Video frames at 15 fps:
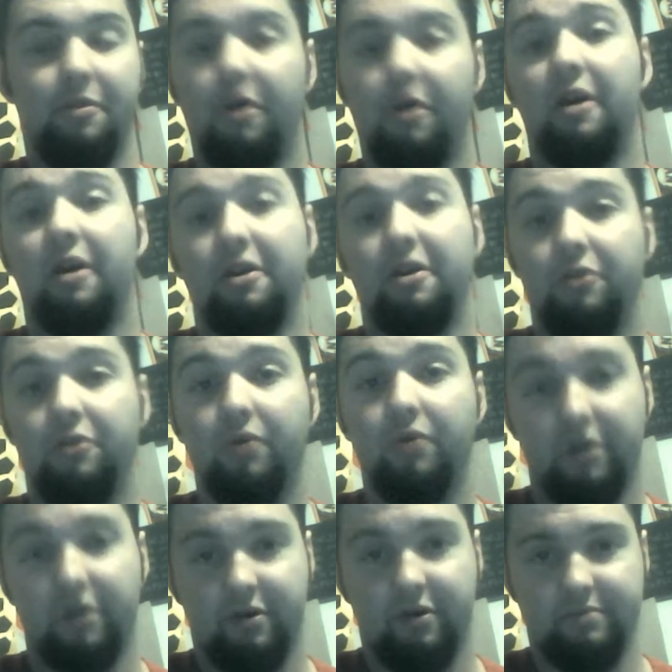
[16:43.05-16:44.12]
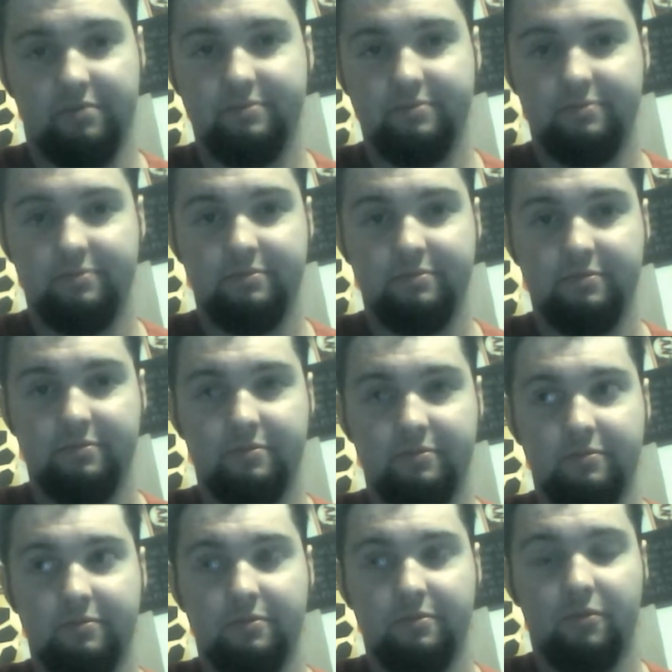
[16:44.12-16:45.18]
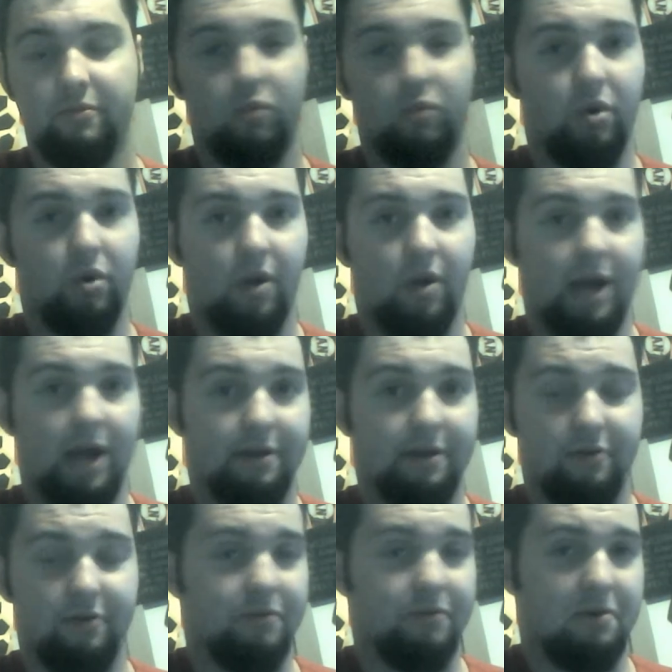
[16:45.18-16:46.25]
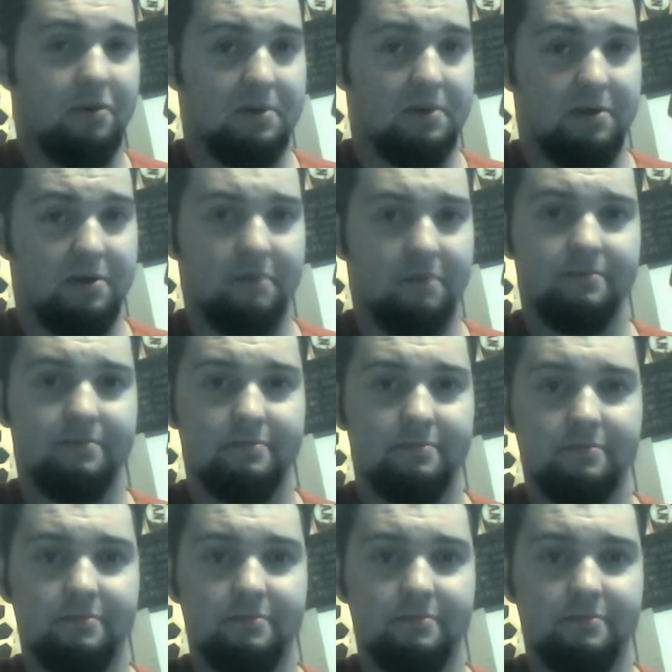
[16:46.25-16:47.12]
thought I knew it all. Well, I don't know it all,